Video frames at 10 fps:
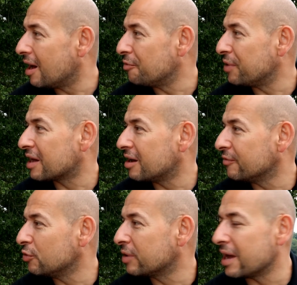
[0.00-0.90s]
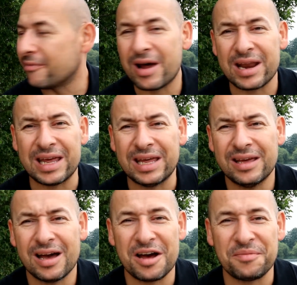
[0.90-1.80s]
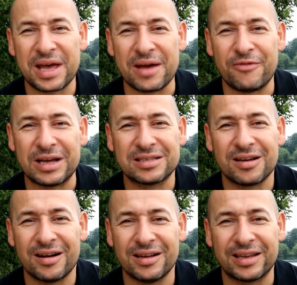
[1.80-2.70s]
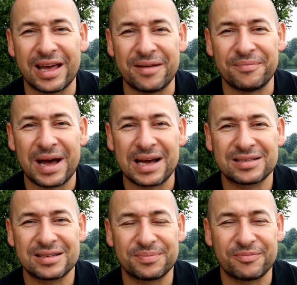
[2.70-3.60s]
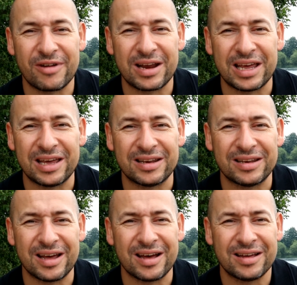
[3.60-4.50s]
we're kind of all getting ready, getting rigs tied, getting bags ready, and